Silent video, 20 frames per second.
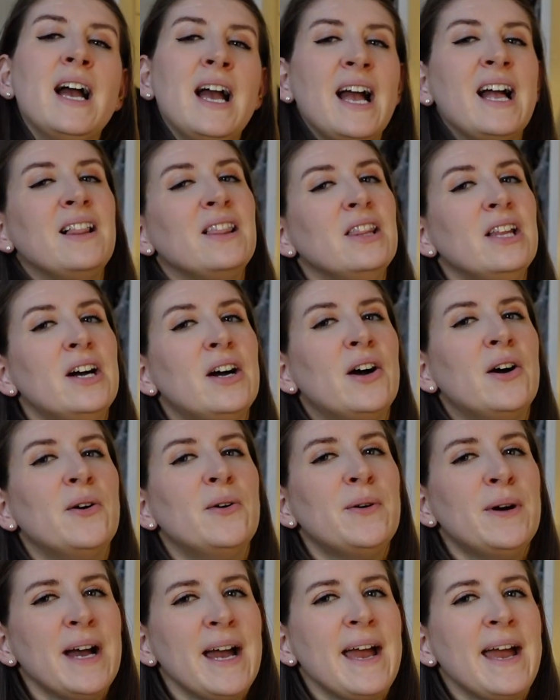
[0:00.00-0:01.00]

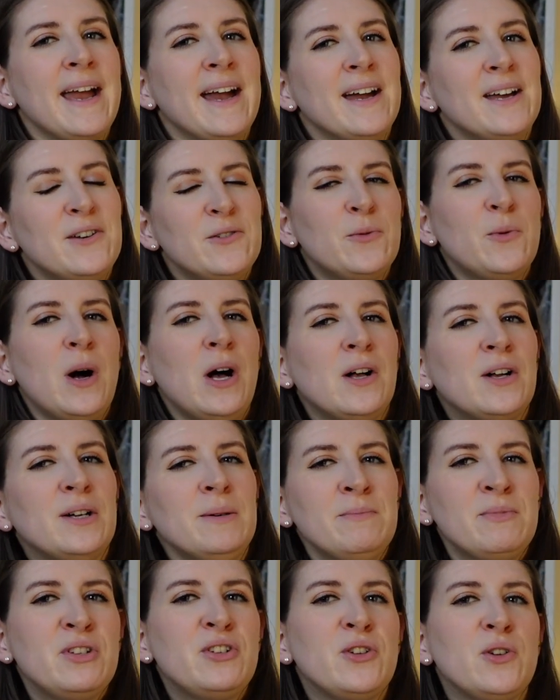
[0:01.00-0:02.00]
Hello and
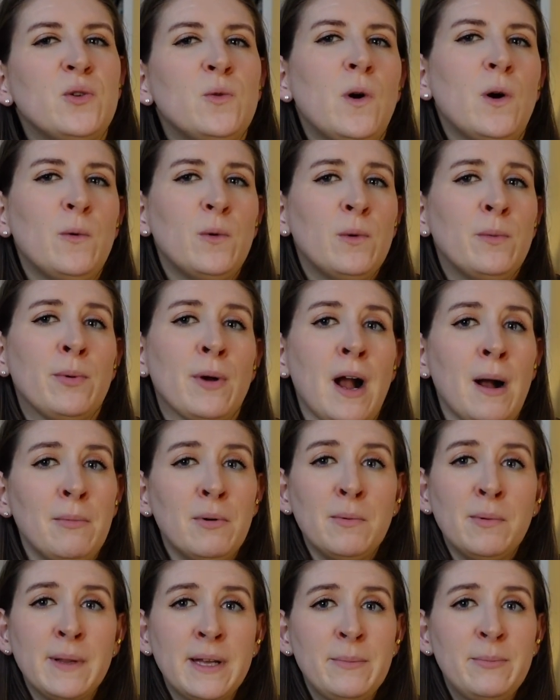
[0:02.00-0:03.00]
welcome to what will
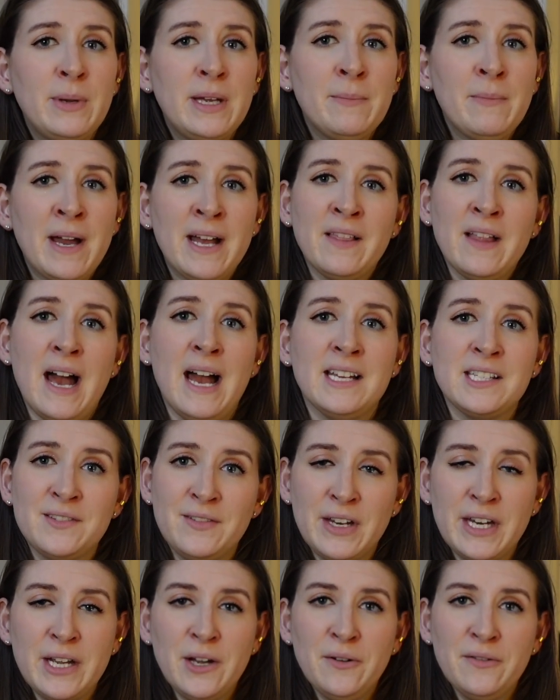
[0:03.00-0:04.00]
probably be my last
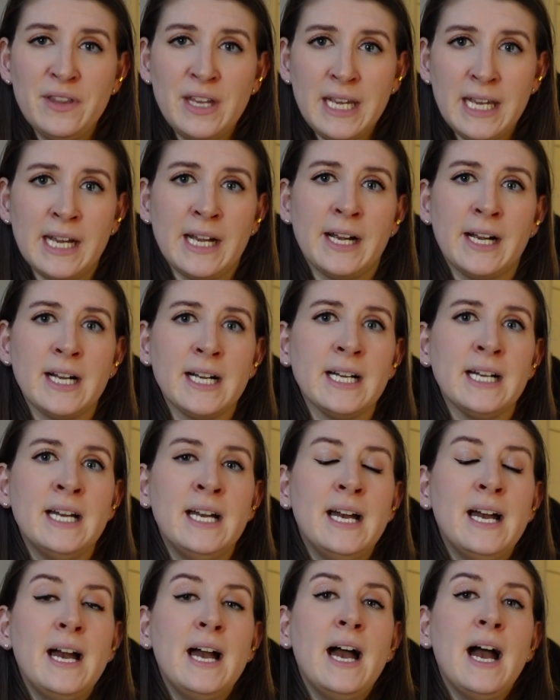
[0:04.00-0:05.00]
video of the year.
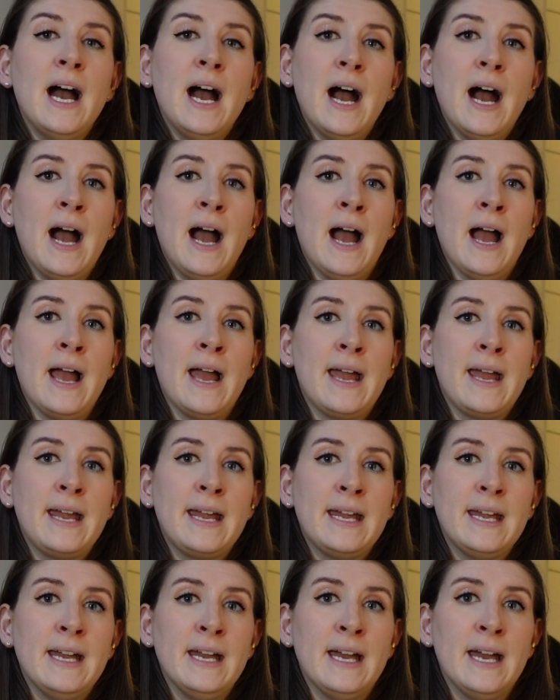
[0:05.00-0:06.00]

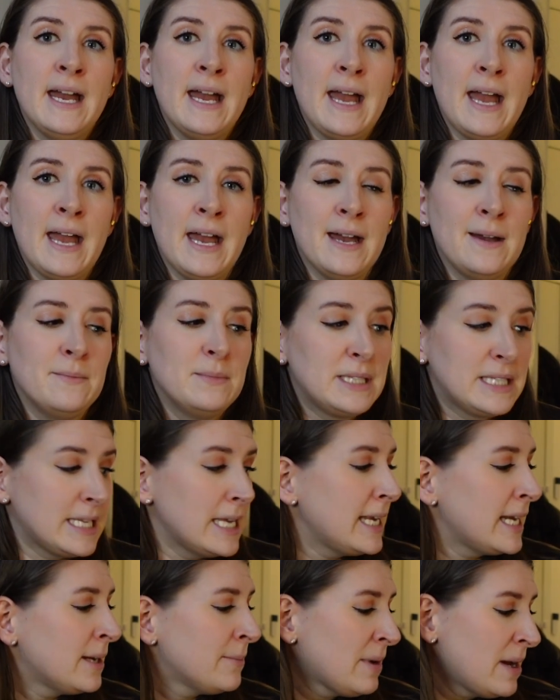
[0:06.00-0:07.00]
I am
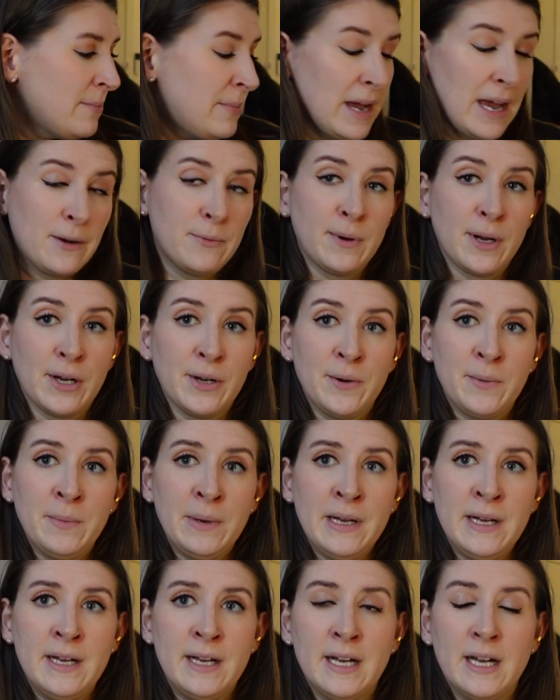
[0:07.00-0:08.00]
sitting in my bedroom
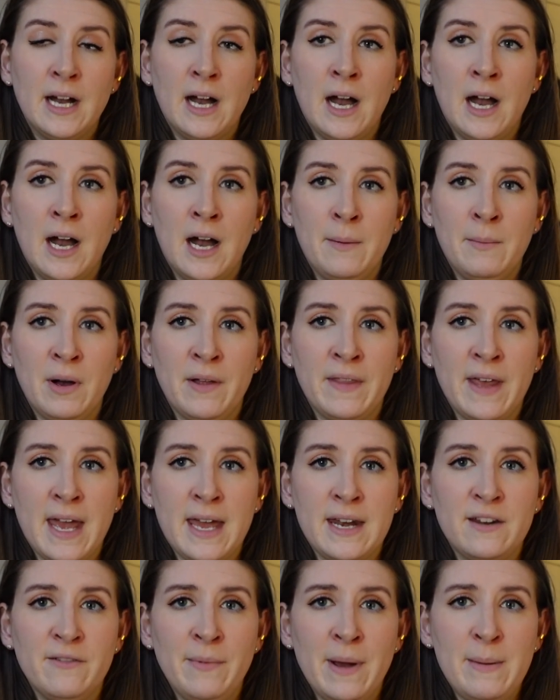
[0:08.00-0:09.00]
on the
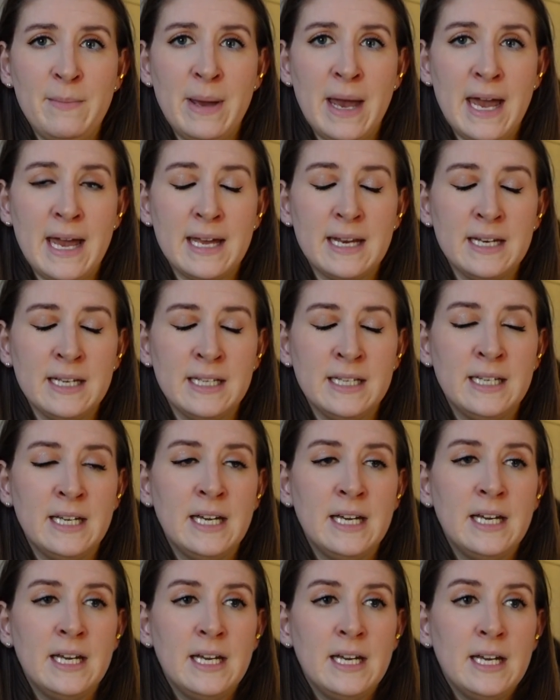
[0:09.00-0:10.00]
end of my bed
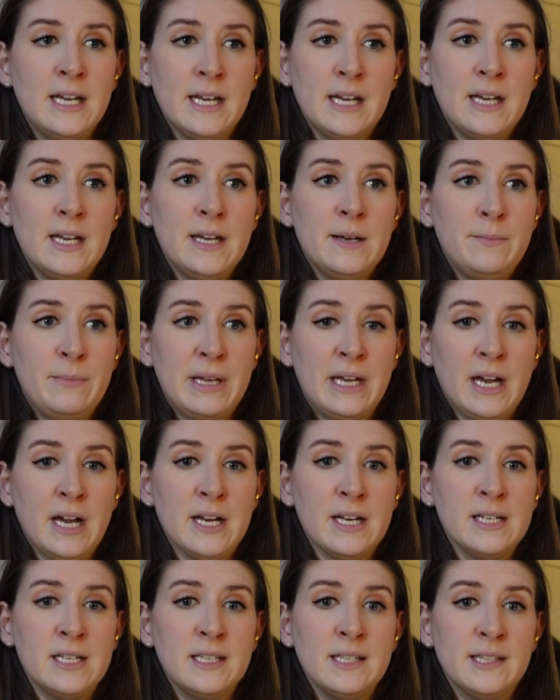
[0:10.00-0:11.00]

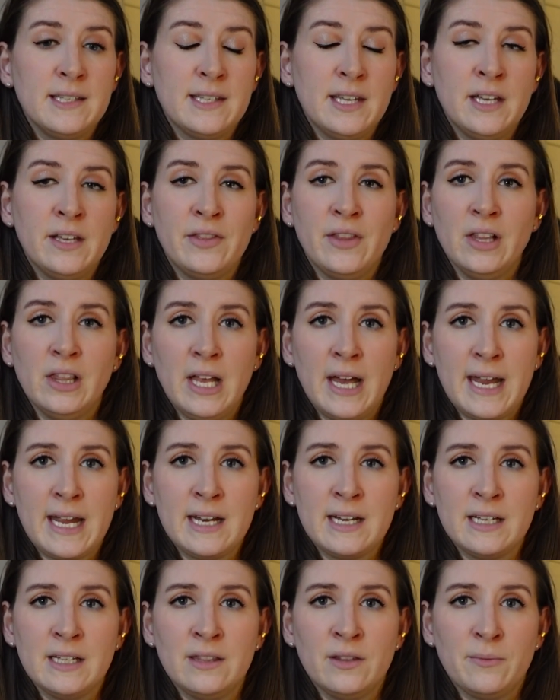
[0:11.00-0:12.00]
because the
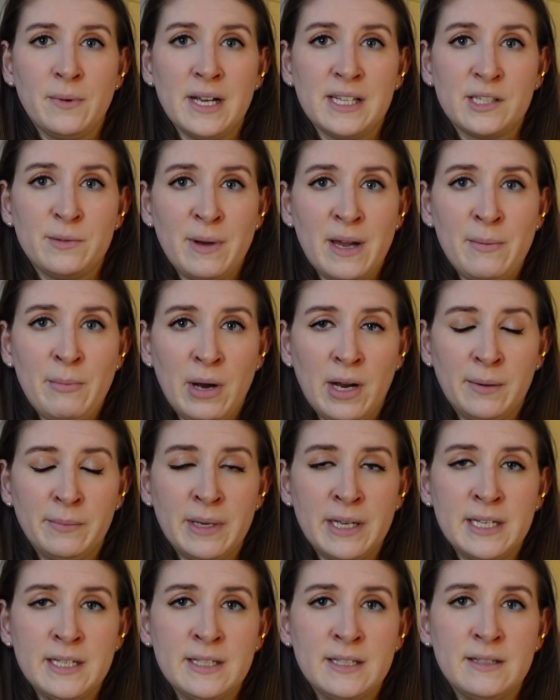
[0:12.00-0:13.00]
light in the rest of my
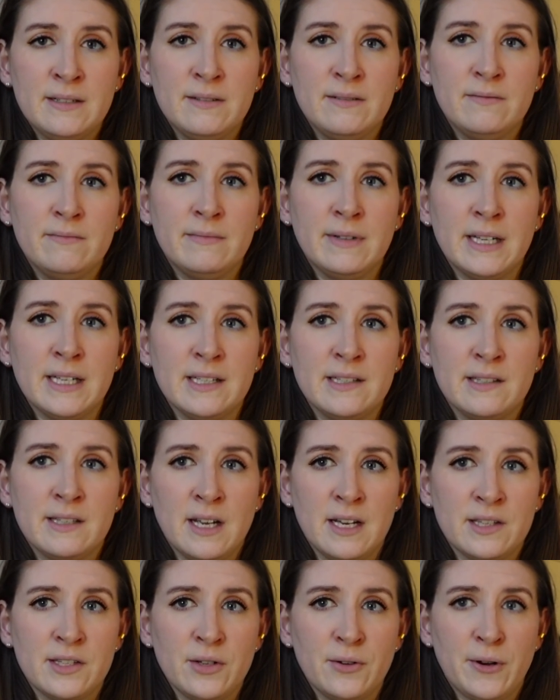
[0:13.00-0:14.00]
apartment is
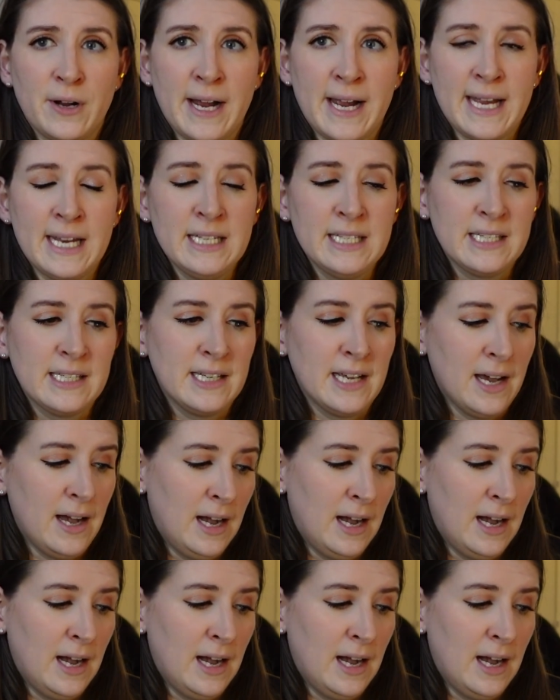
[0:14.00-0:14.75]
not so great.